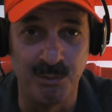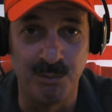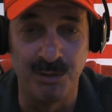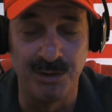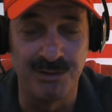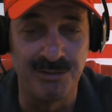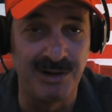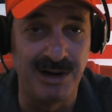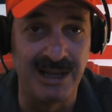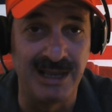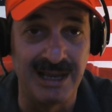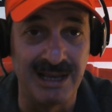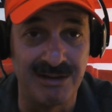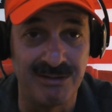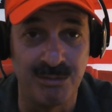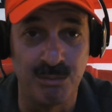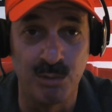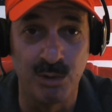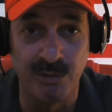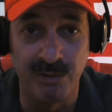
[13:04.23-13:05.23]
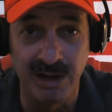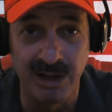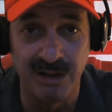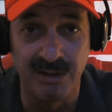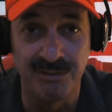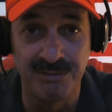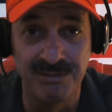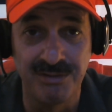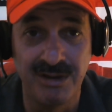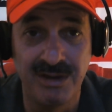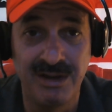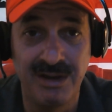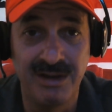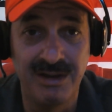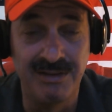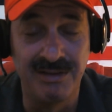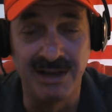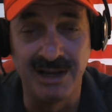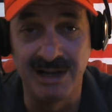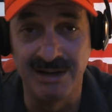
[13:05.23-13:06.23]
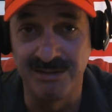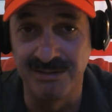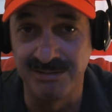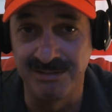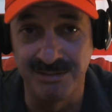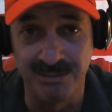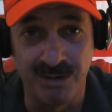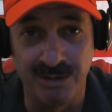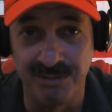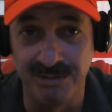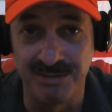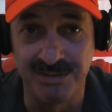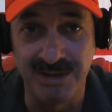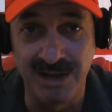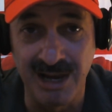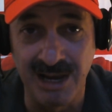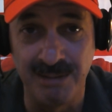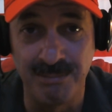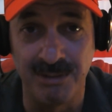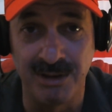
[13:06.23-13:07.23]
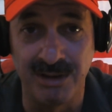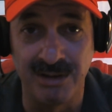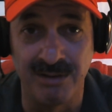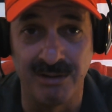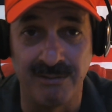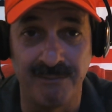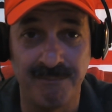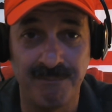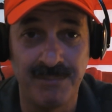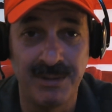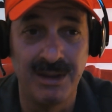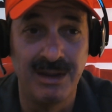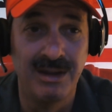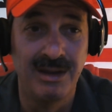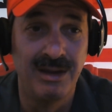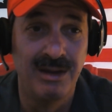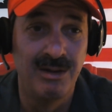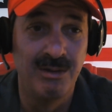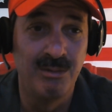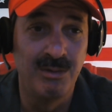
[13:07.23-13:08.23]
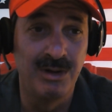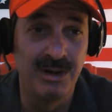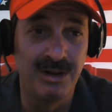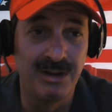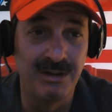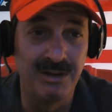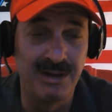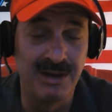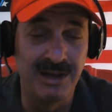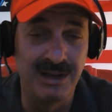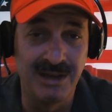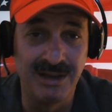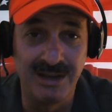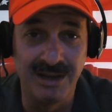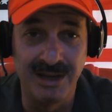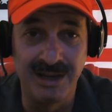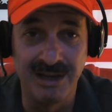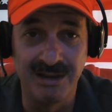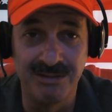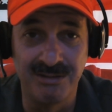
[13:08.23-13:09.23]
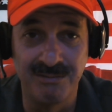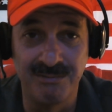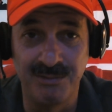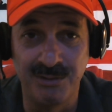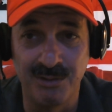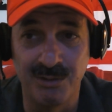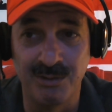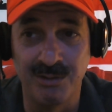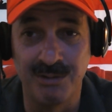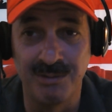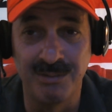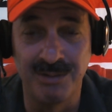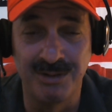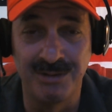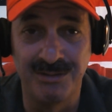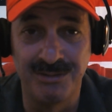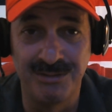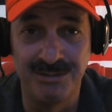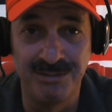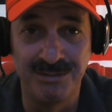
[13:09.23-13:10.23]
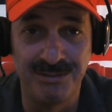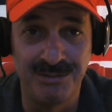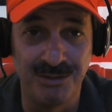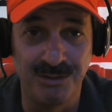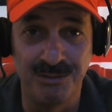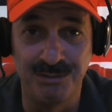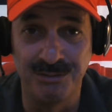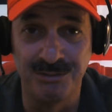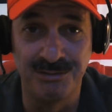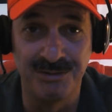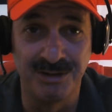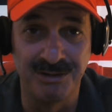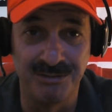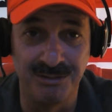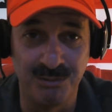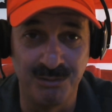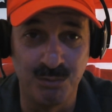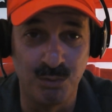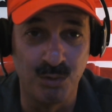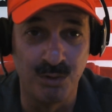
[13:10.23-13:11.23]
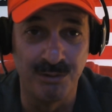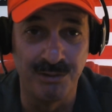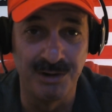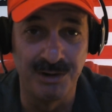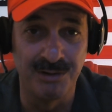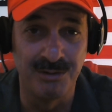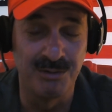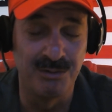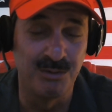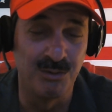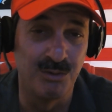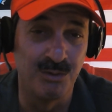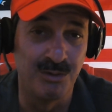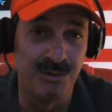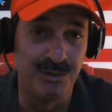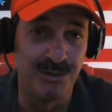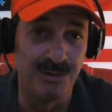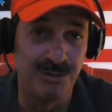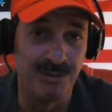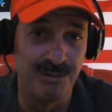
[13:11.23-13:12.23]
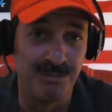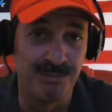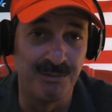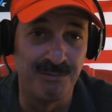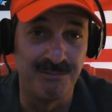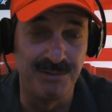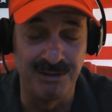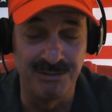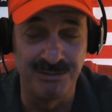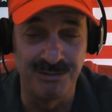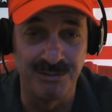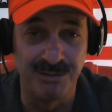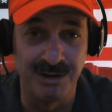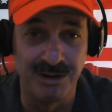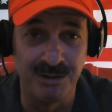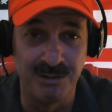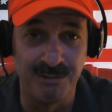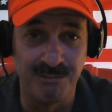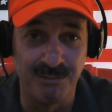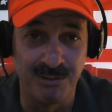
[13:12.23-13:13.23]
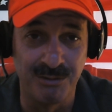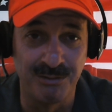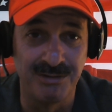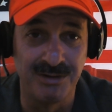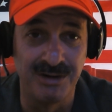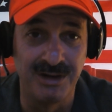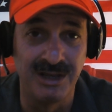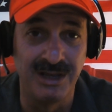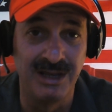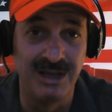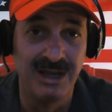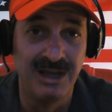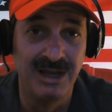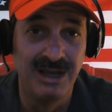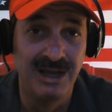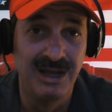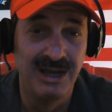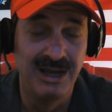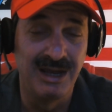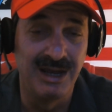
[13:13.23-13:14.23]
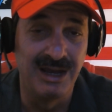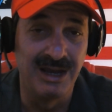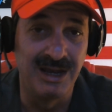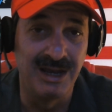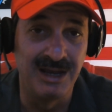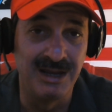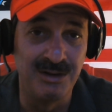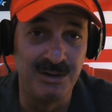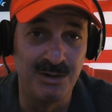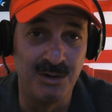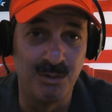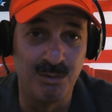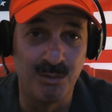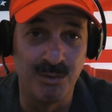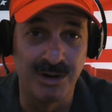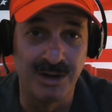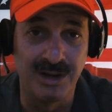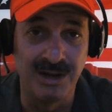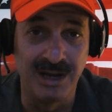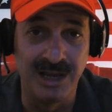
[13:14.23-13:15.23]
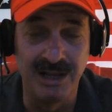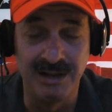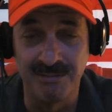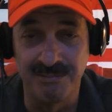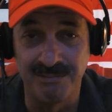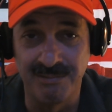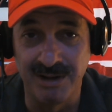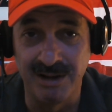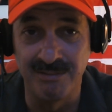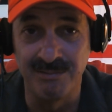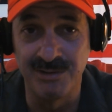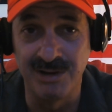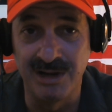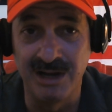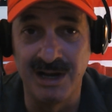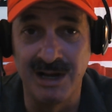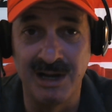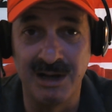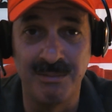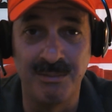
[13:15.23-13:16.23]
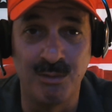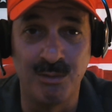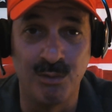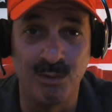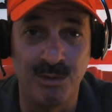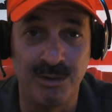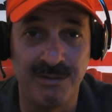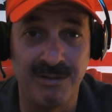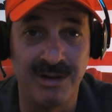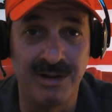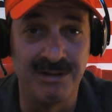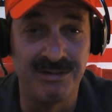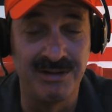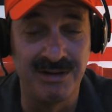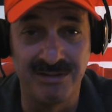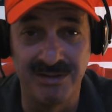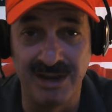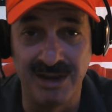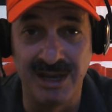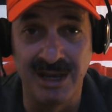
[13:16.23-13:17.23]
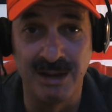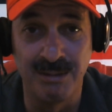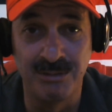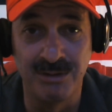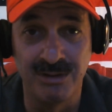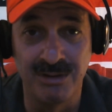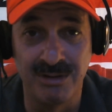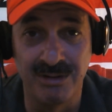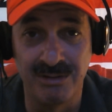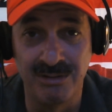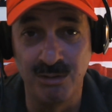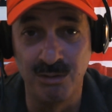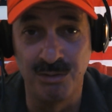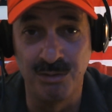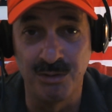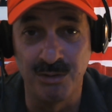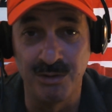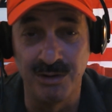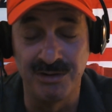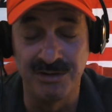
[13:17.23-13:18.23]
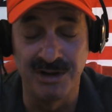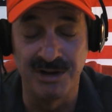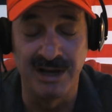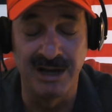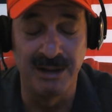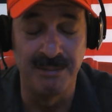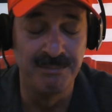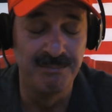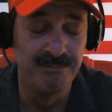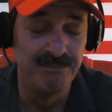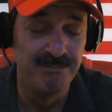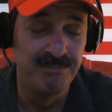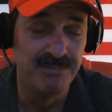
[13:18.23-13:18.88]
weren't trying to get somewhere else. They got just all this time to kill. Well, I guess if you're a social justice warrior or you're a professor at a university and you don't work an 8 to 5 job or a 6 a.m. to 2:30 job,